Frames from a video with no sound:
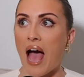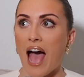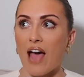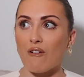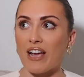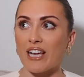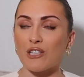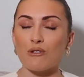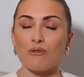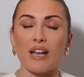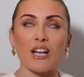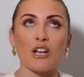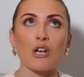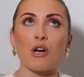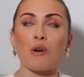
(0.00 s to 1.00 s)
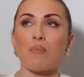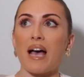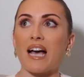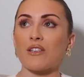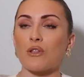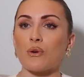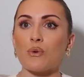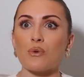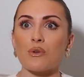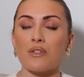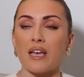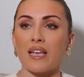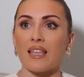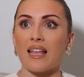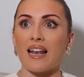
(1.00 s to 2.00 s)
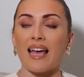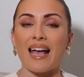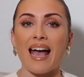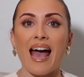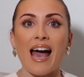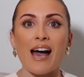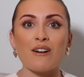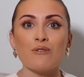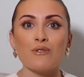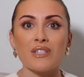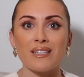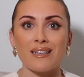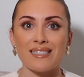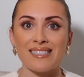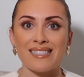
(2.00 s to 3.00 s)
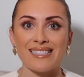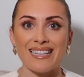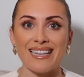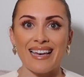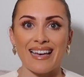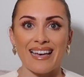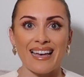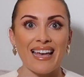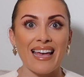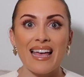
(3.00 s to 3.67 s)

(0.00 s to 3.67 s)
I reckon you, like, look back the whole thing and you're like, how did I see it?